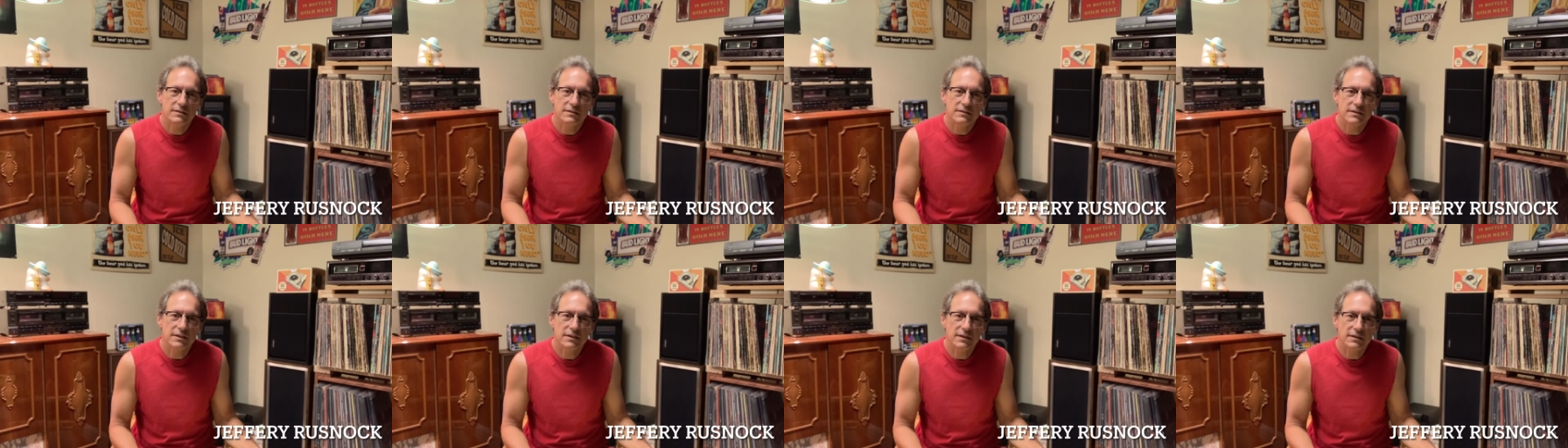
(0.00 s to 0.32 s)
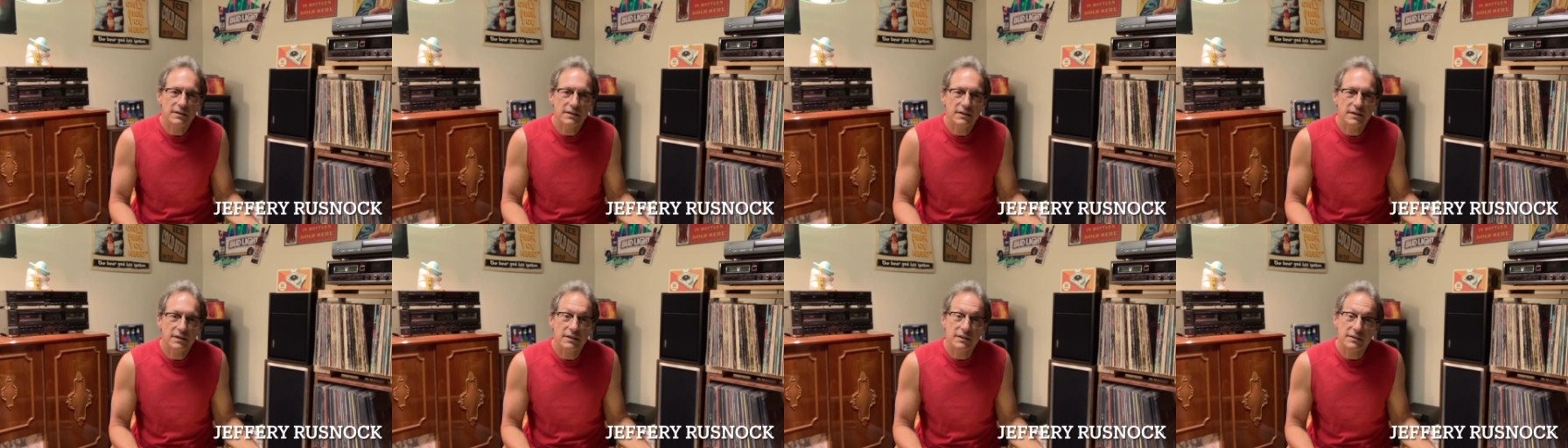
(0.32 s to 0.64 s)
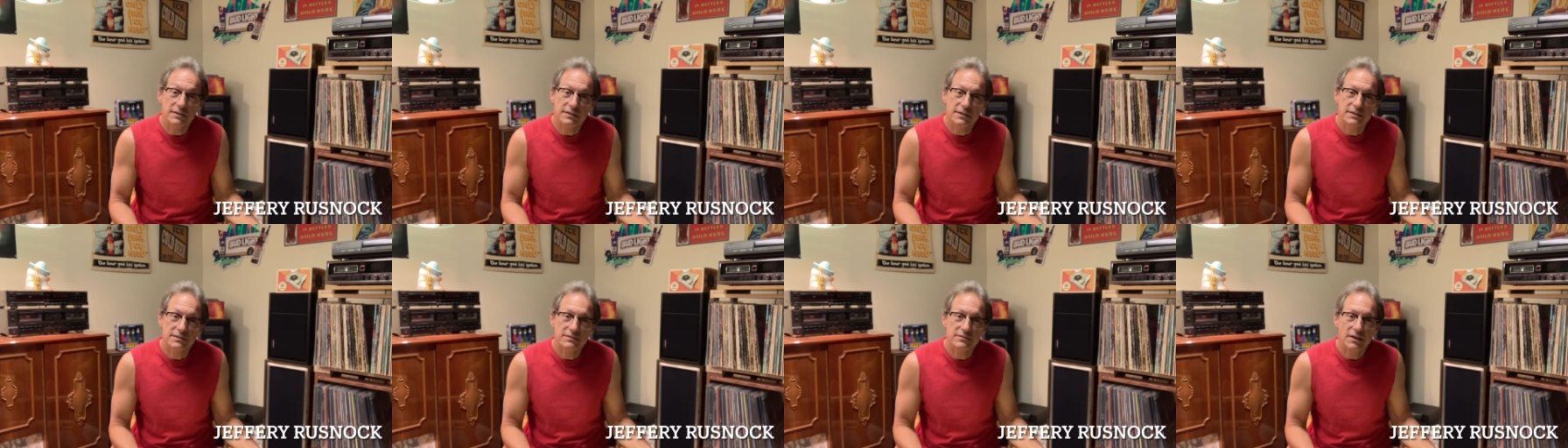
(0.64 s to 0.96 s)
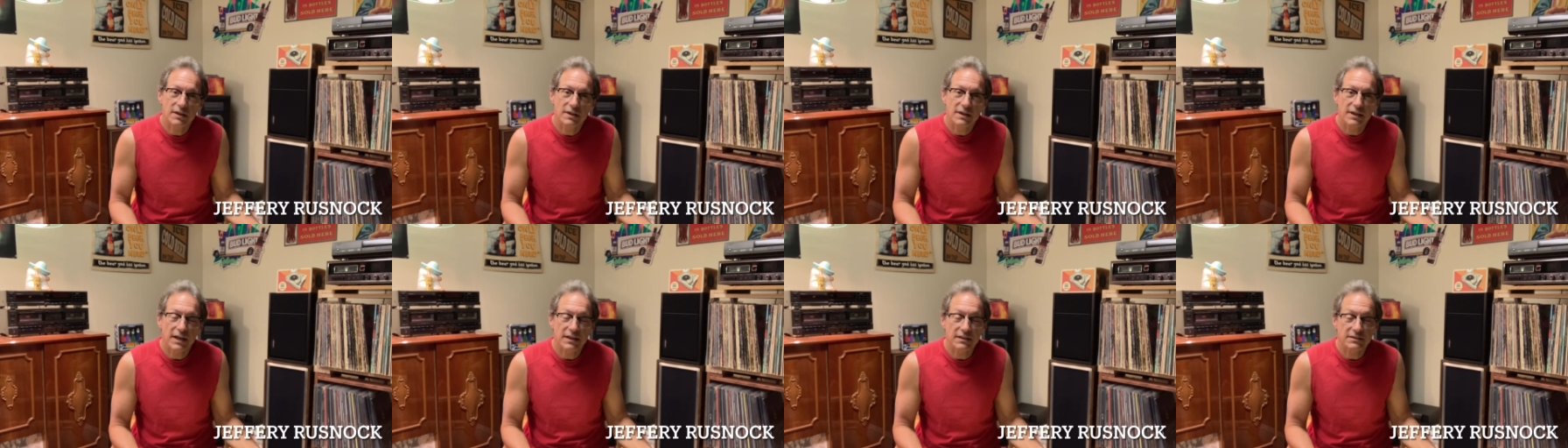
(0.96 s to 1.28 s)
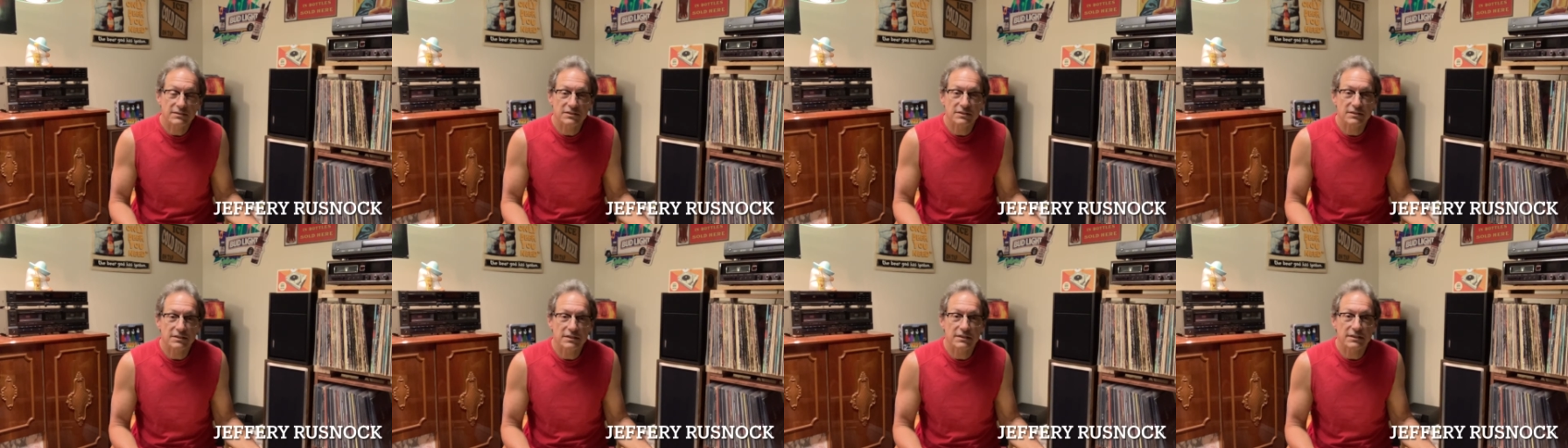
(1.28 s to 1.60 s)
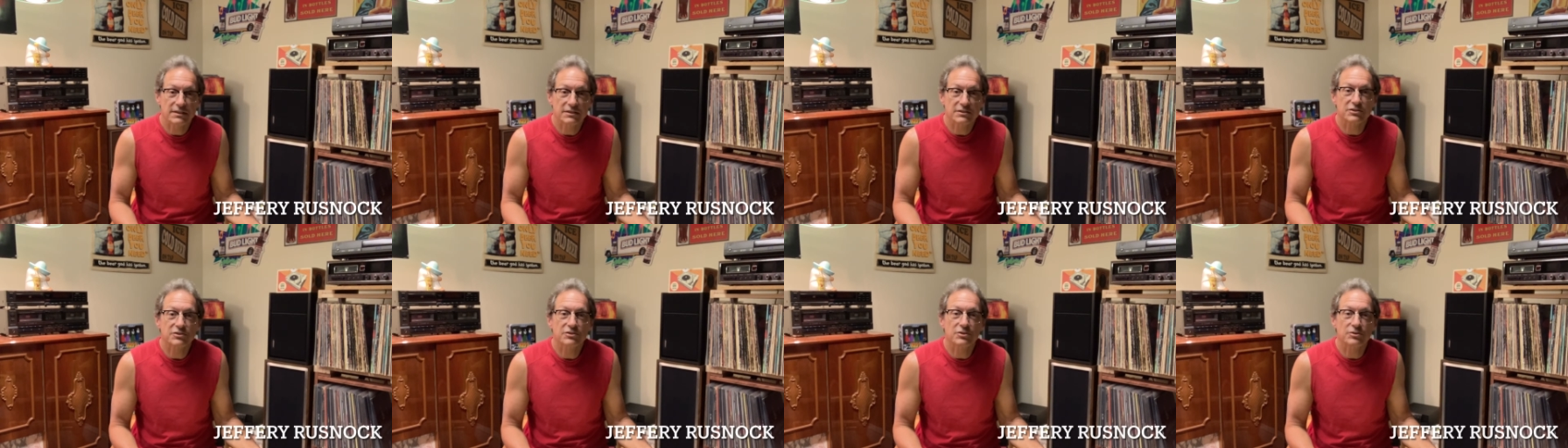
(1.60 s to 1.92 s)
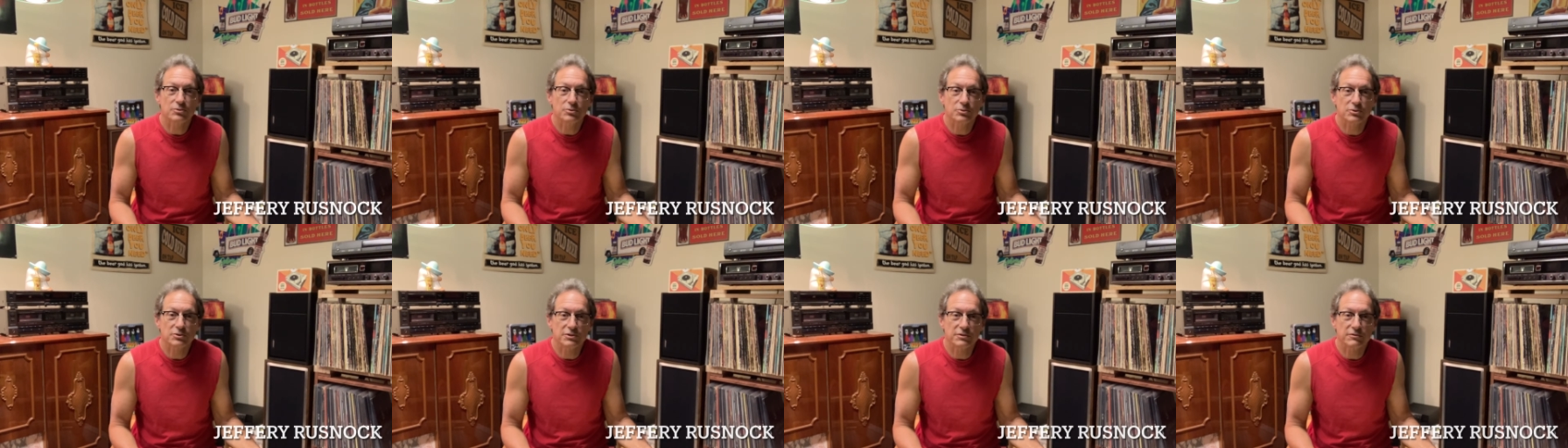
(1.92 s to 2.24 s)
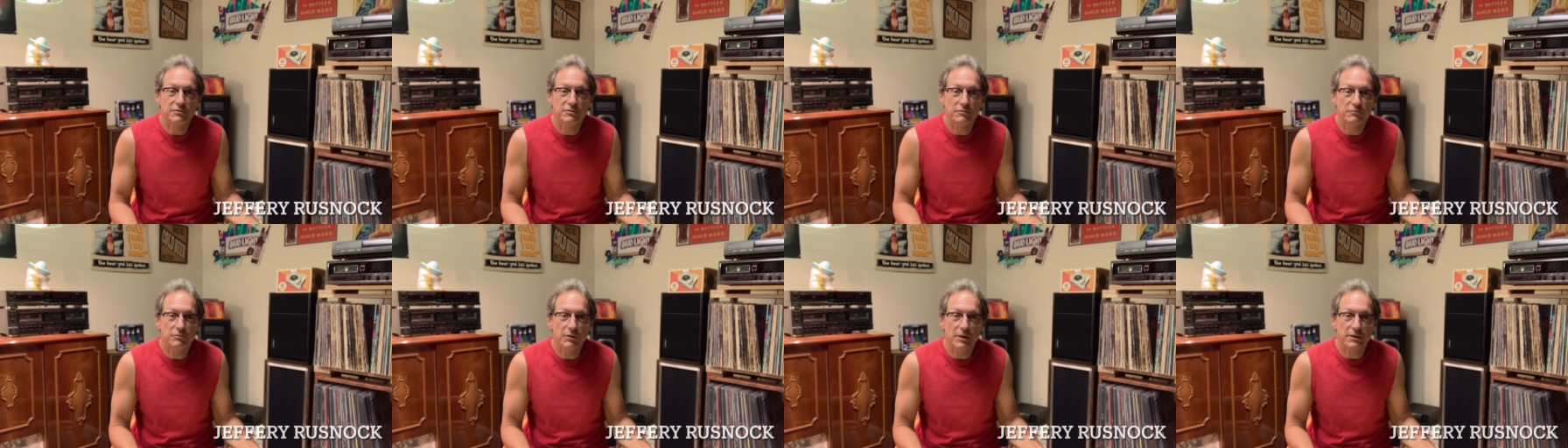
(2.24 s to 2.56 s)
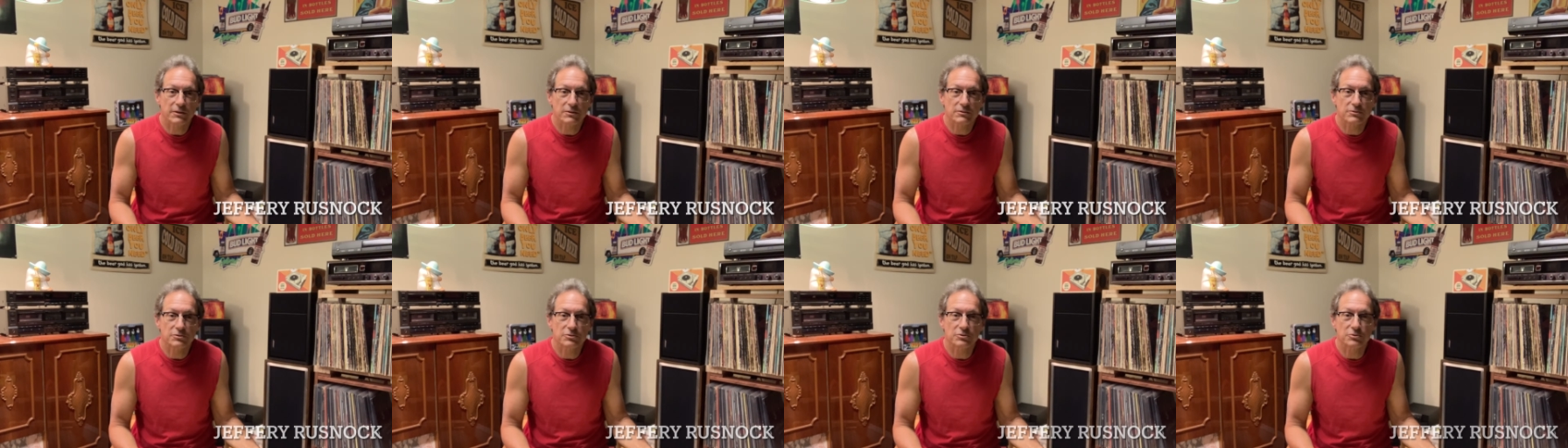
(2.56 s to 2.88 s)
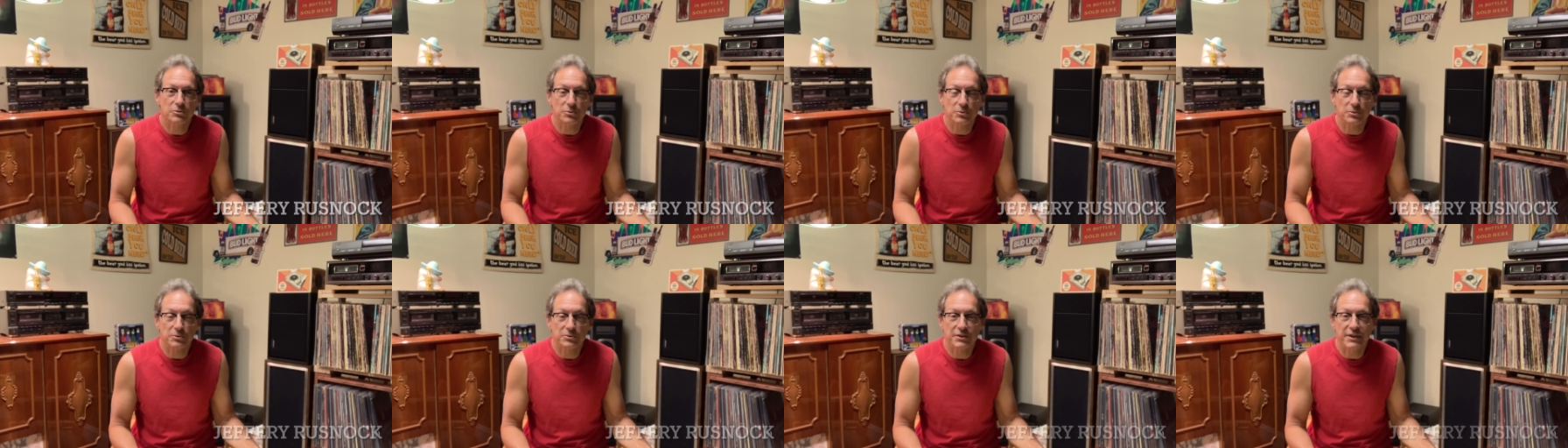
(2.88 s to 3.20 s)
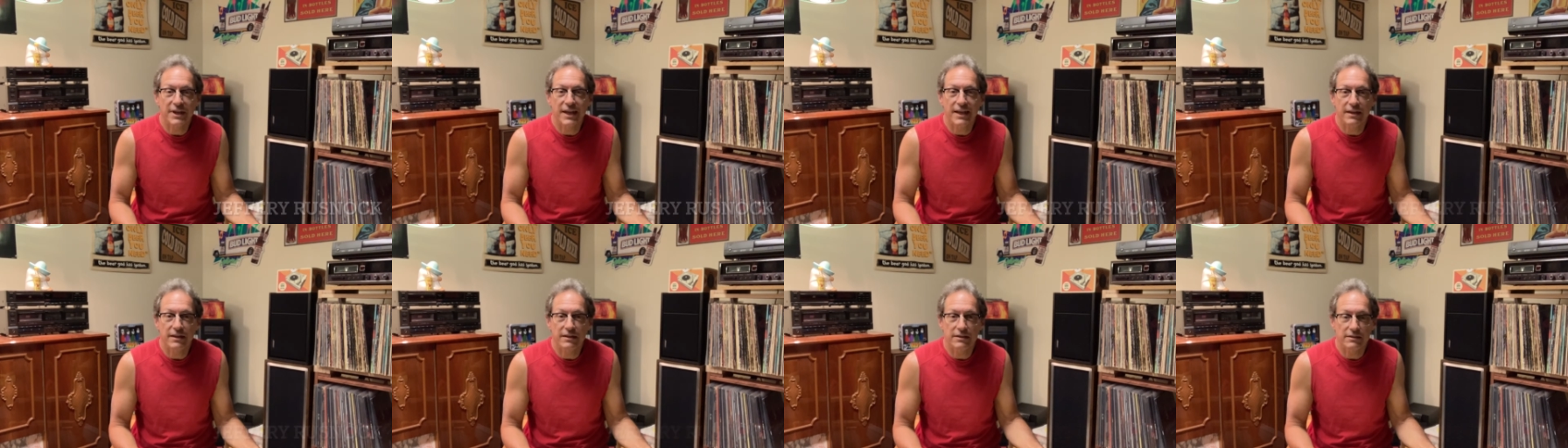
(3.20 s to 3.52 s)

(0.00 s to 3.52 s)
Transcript: It is not actually an exclusive of Record Store Day.